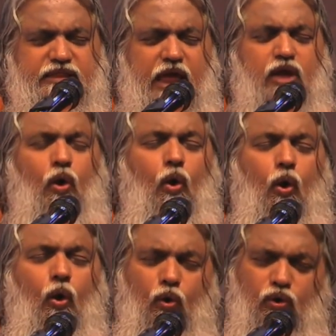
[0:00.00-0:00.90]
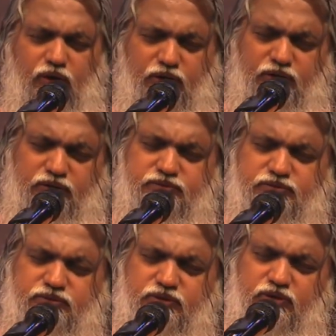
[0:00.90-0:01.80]
Take hold
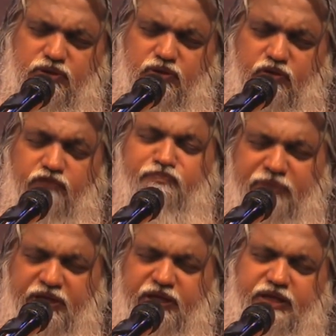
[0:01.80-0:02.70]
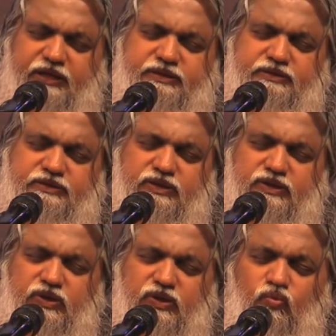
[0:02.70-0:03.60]
of me
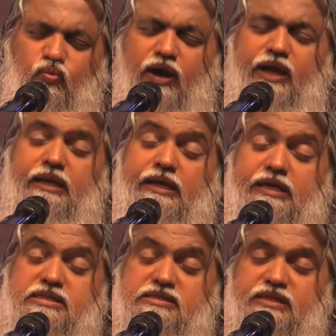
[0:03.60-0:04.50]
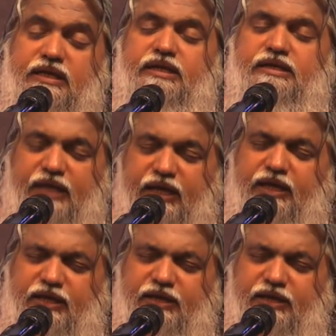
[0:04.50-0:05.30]
while it is still day.